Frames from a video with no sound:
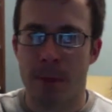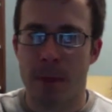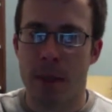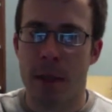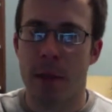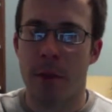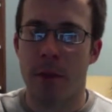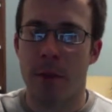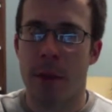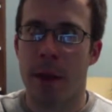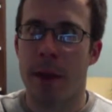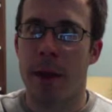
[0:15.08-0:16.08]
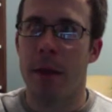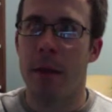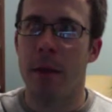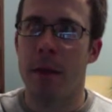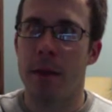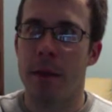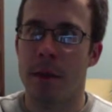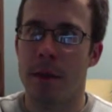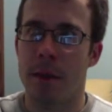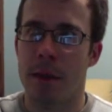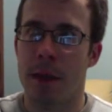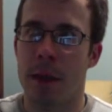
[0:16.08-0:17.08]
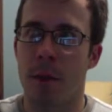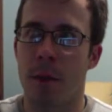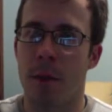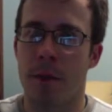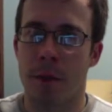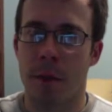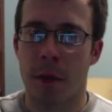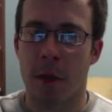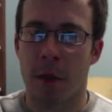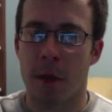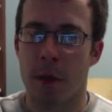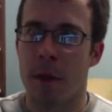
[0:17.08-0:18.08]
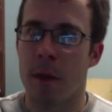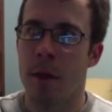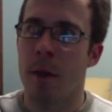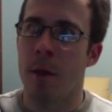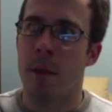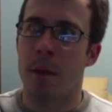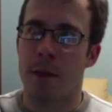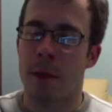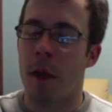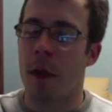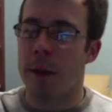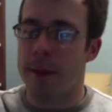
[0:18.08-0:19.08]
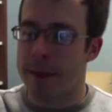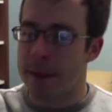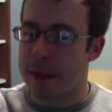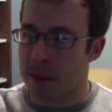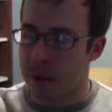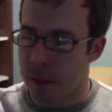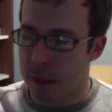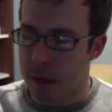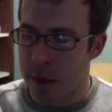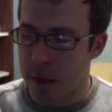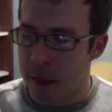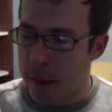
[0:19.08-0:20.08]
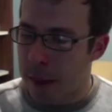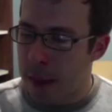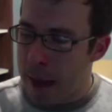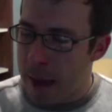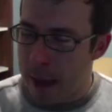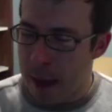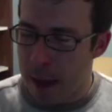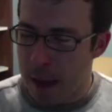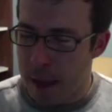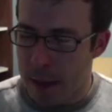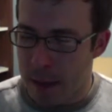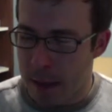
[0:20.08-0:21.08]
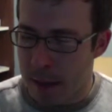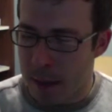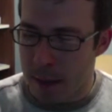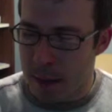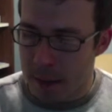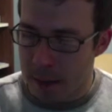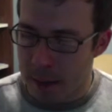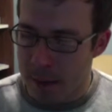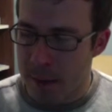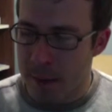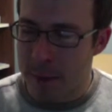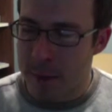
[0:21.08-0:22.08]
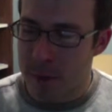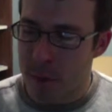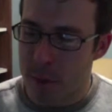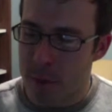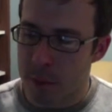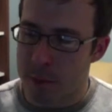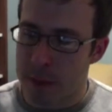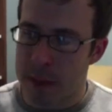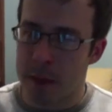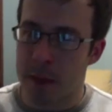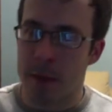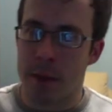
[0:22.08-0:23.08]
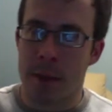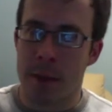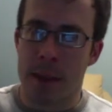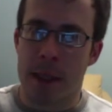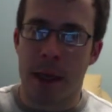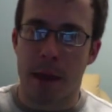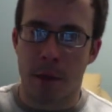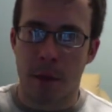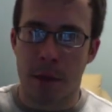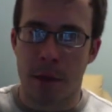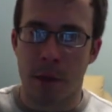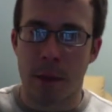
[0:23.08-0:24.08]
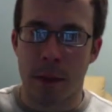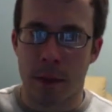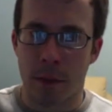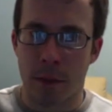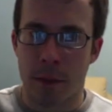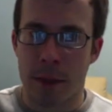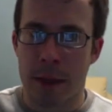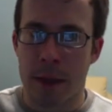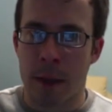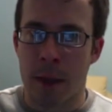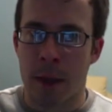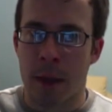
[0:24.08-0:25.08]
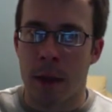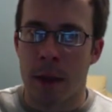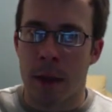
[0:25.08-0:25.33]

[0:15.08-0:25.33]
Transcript: Southern brown ale is kind of what I'm calling this one, and then this one would be entered in category 23